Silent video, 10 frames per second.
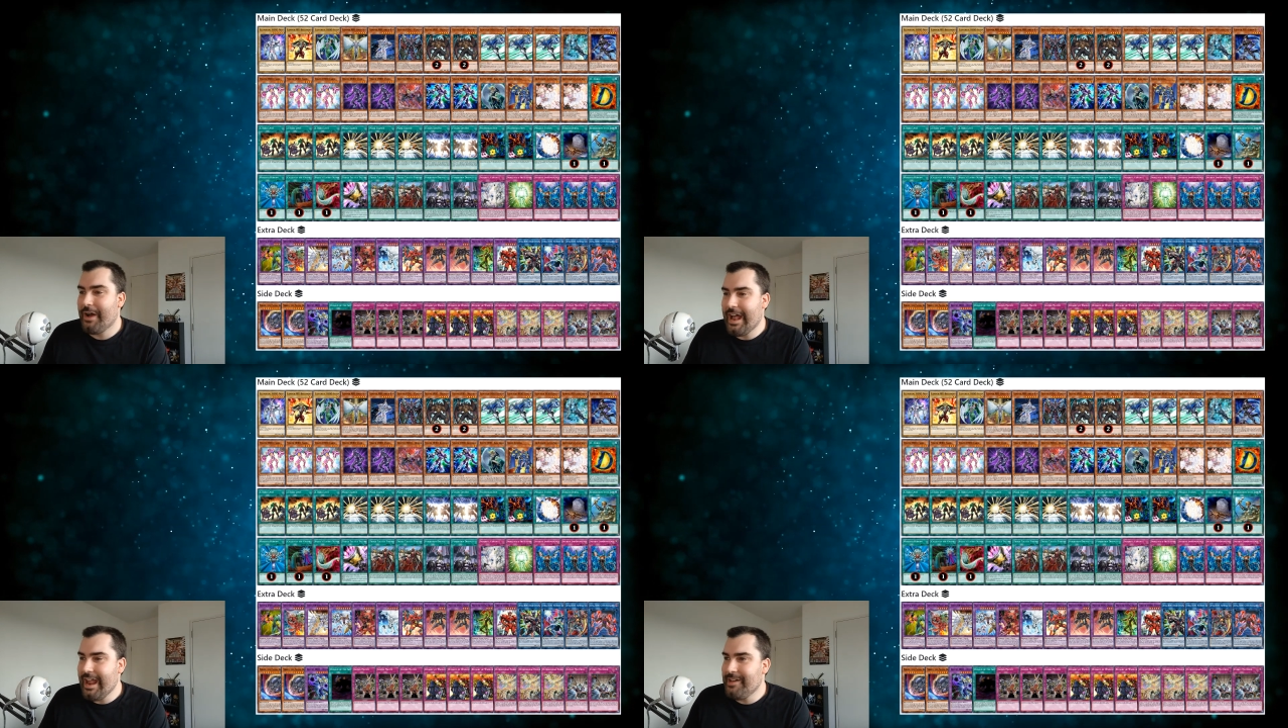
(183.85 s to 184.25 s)

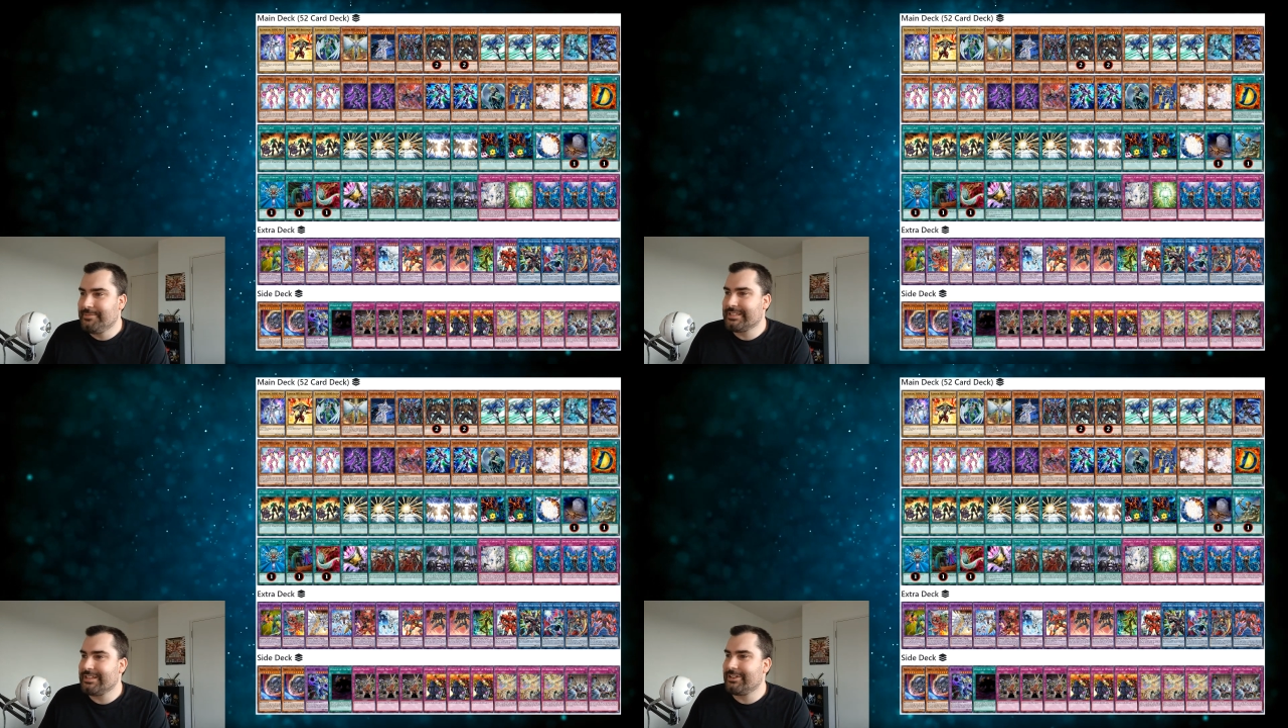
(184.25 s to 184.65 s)
An
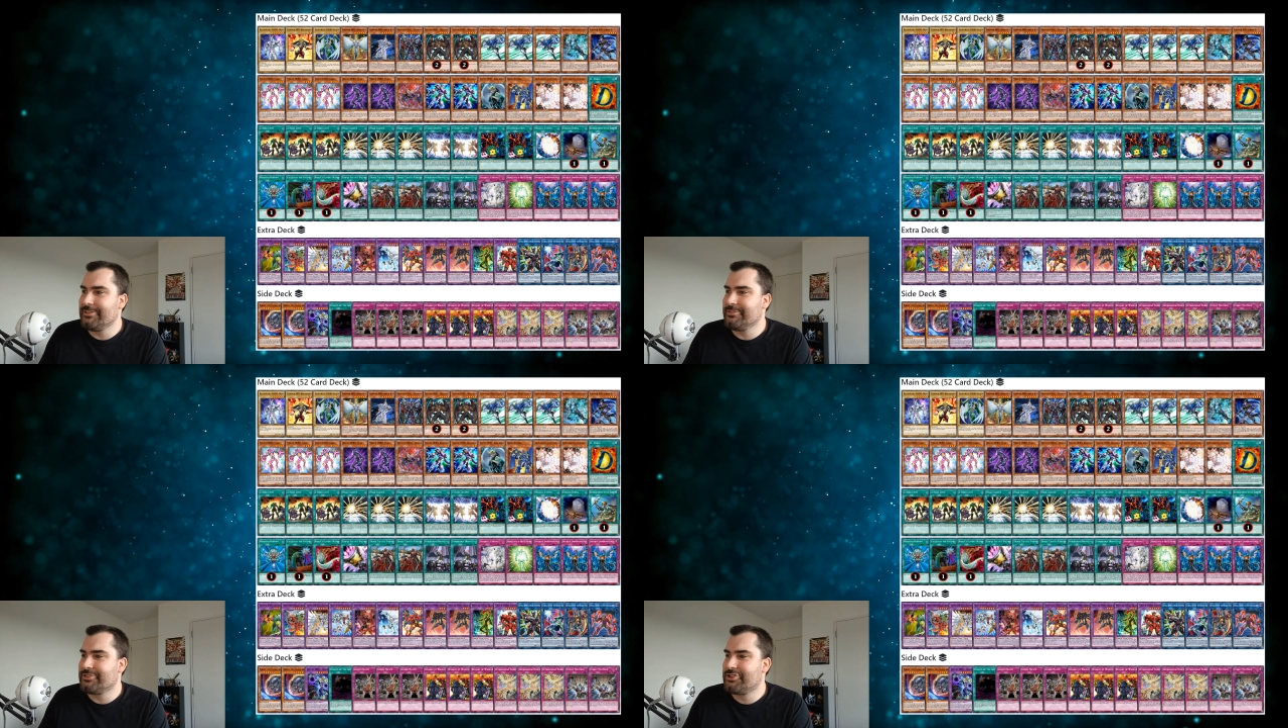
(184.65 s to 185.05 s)

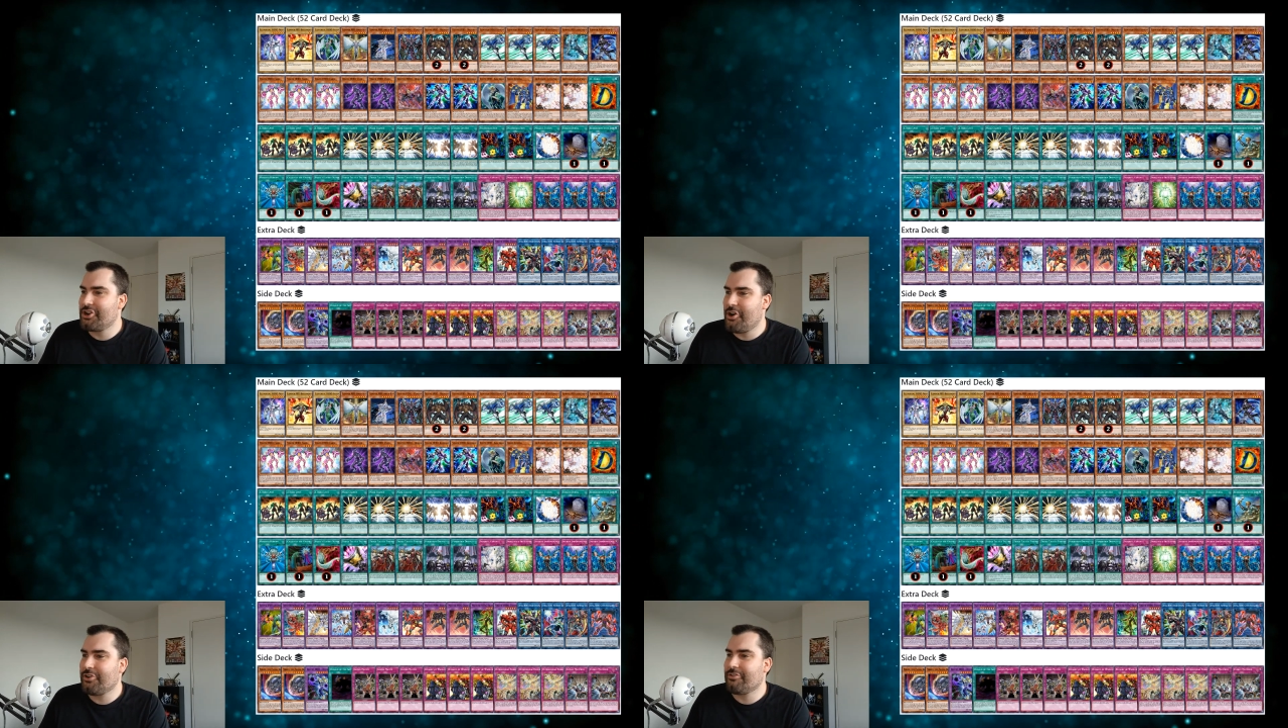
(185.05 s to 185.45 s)
absolute
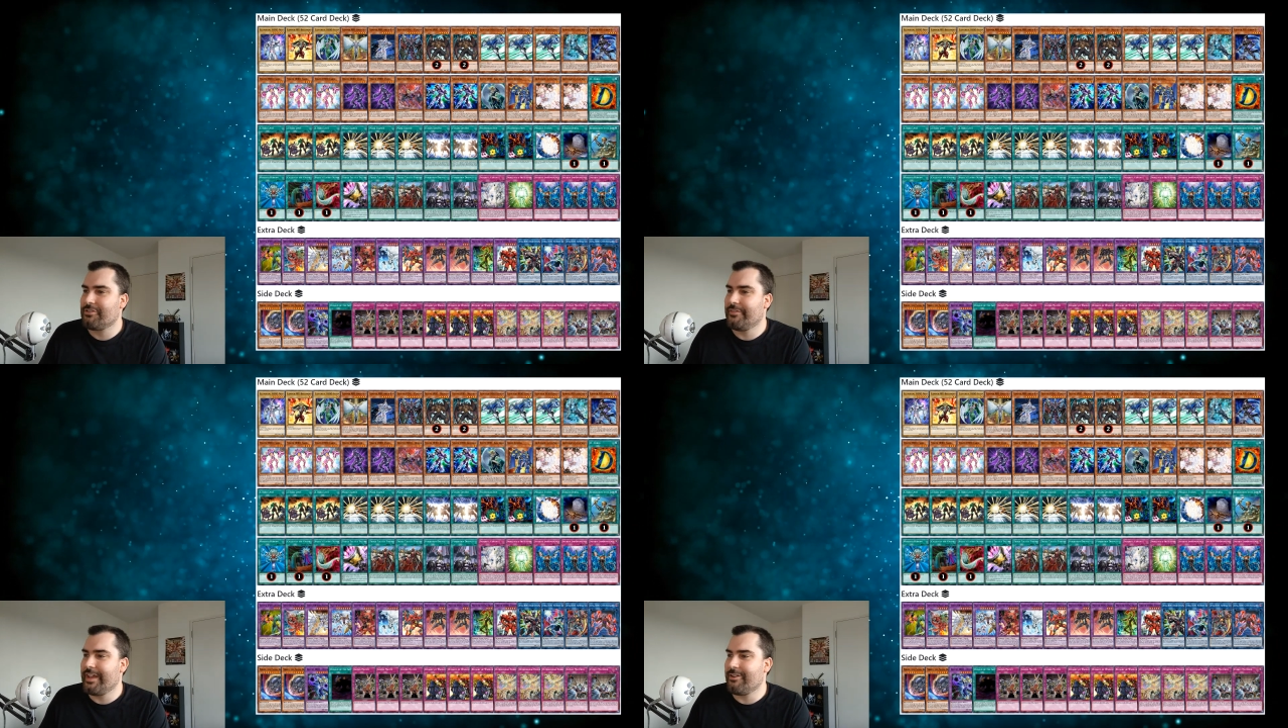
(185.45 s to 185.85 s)

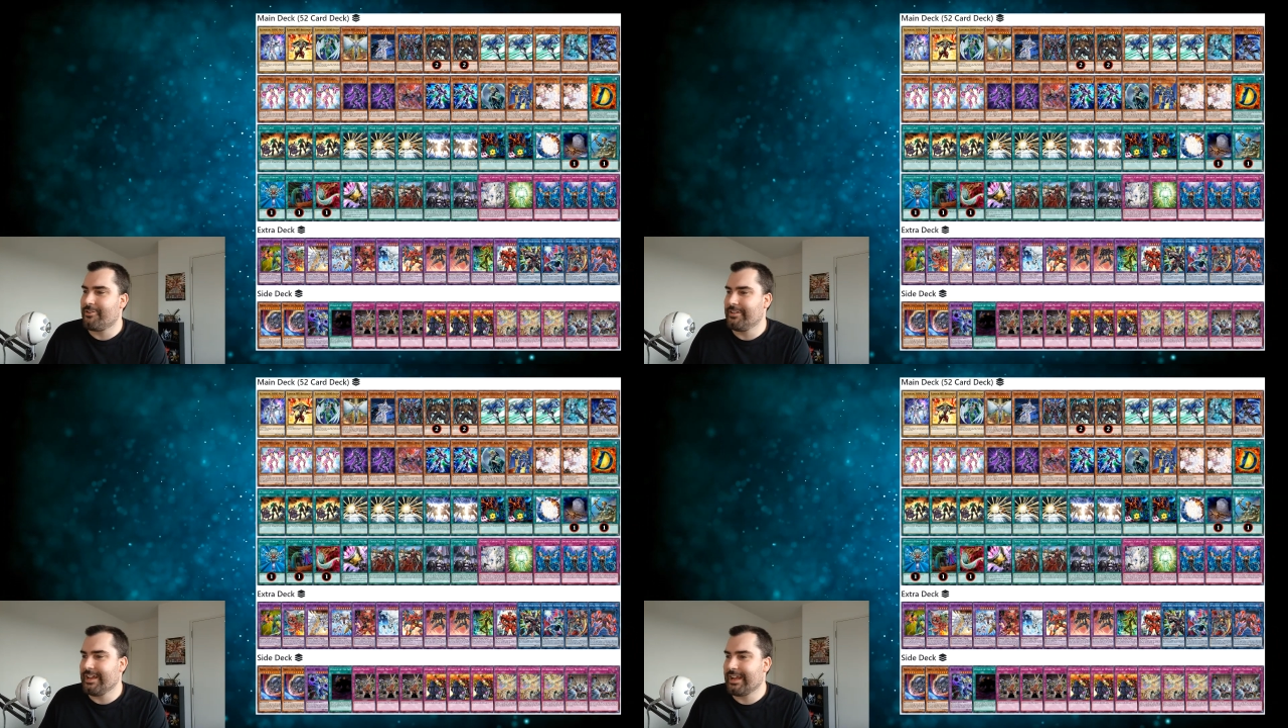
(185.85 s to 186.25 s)
chonker of a
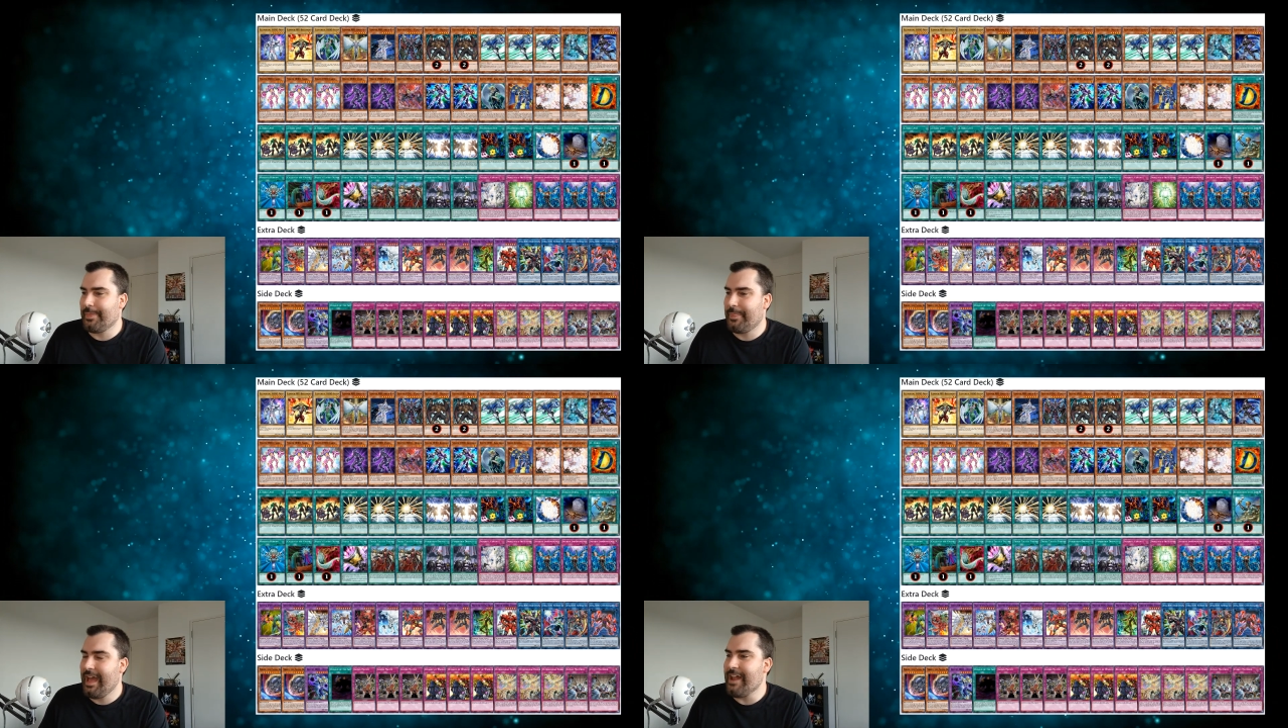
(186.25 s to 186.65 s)
hero deck
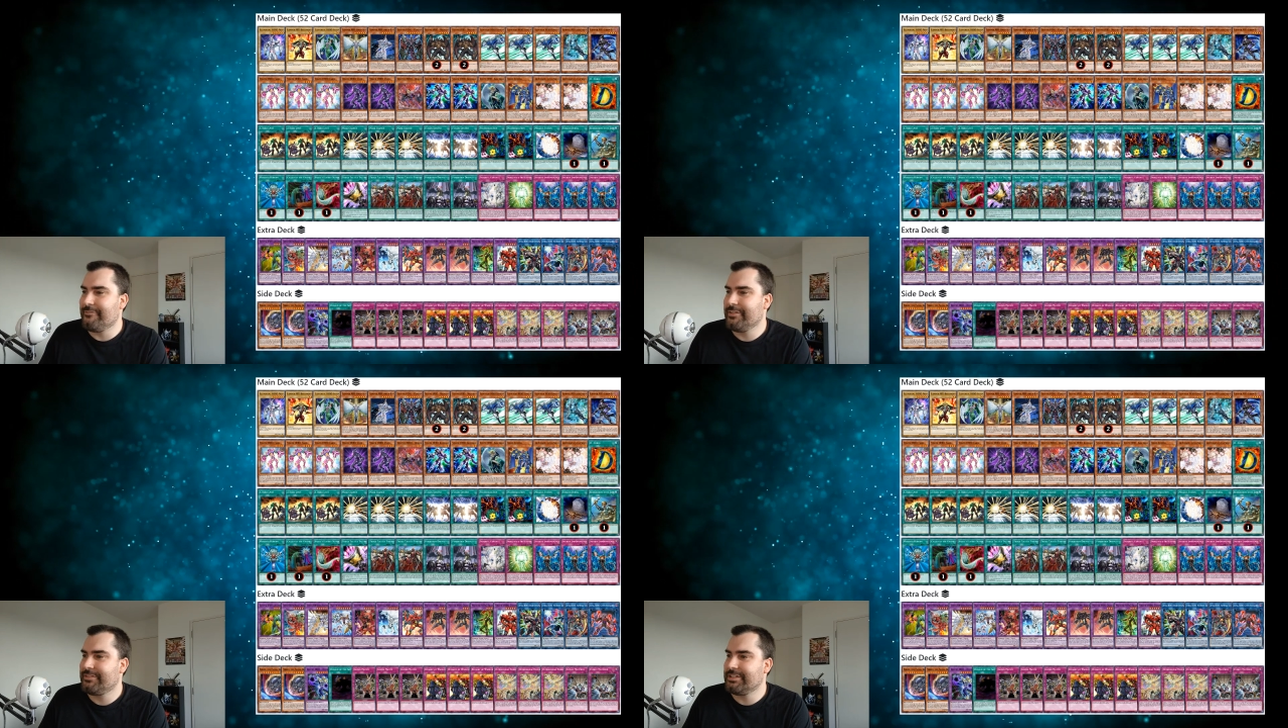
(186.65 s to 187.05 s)
at
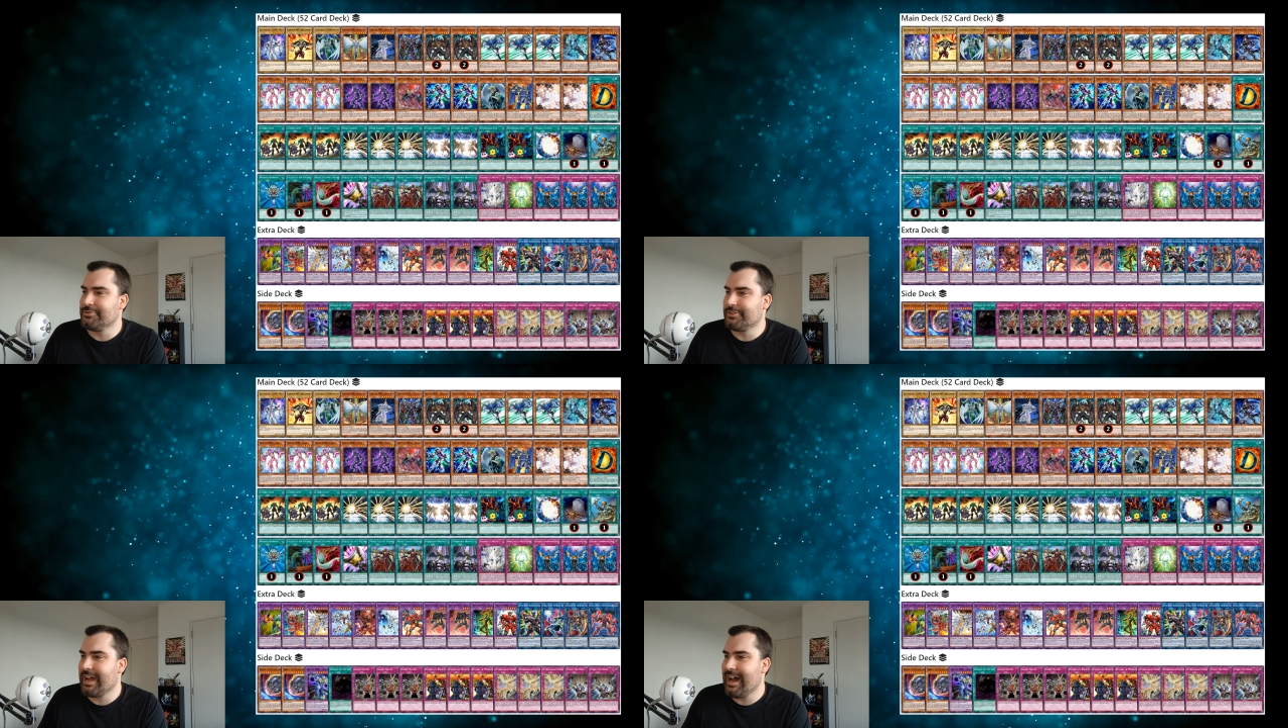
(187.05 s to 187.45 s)
that,
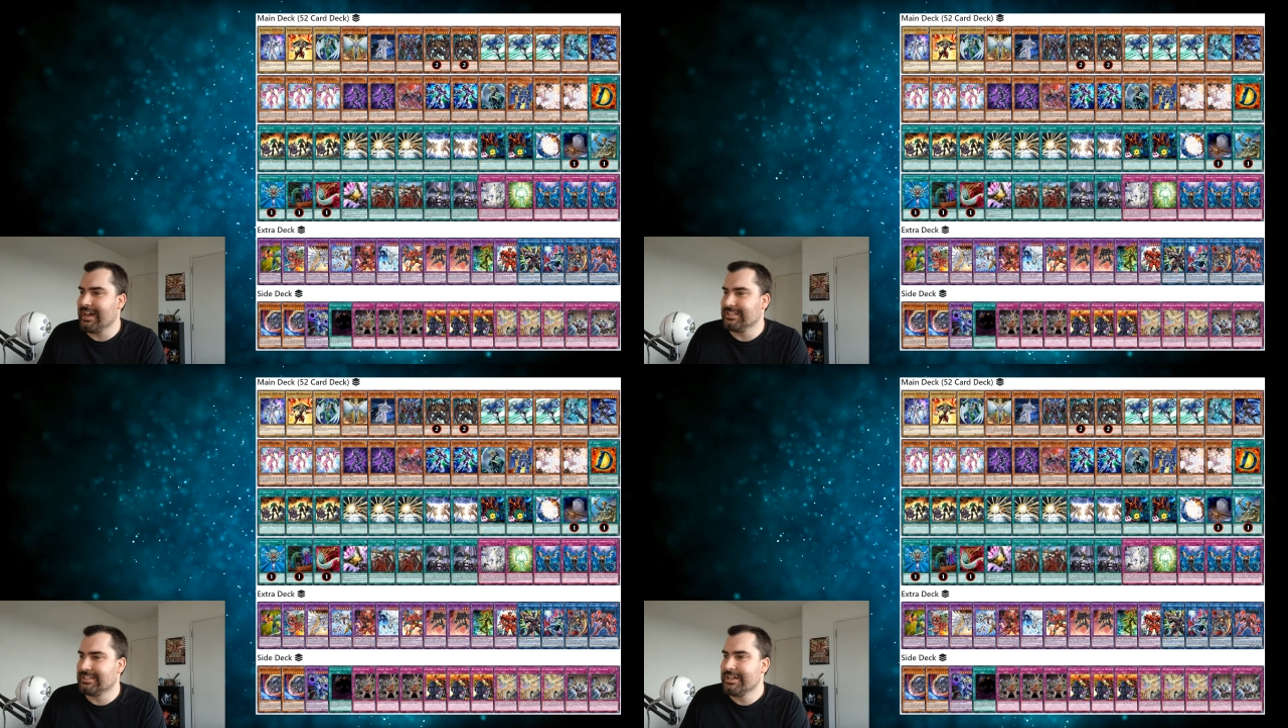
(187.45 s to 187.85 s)
52
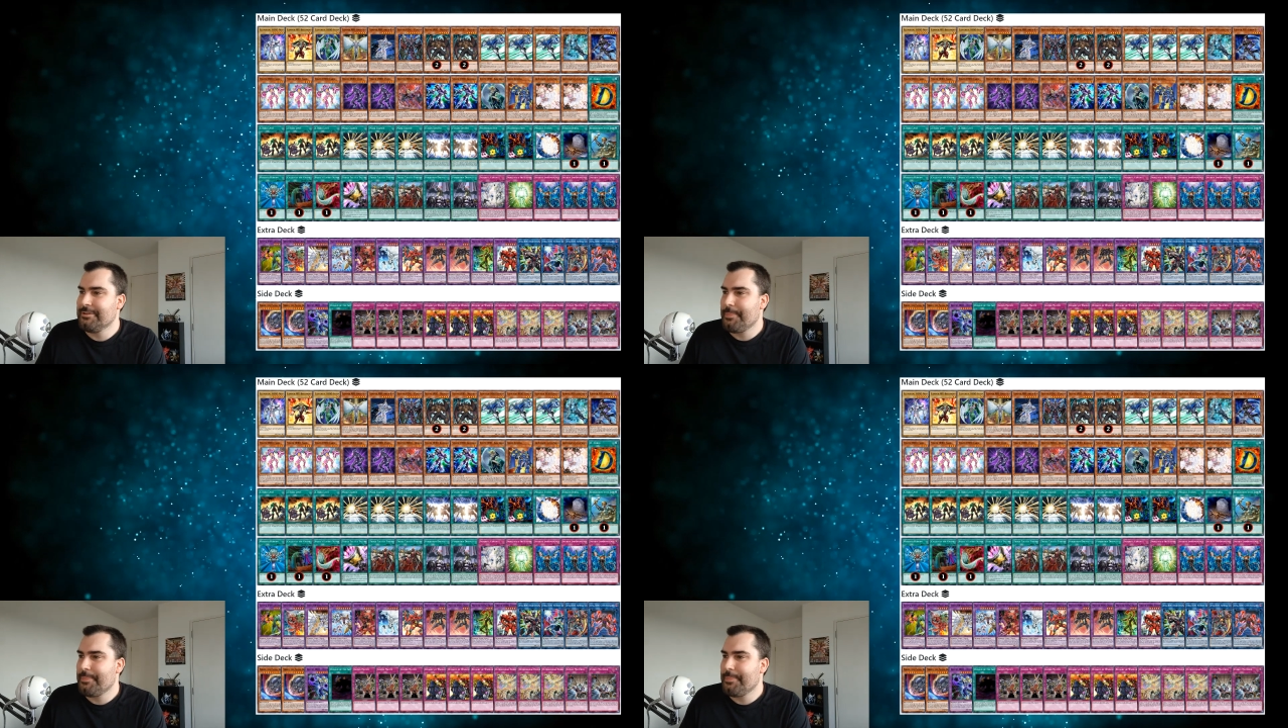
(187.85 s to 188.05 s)
cards,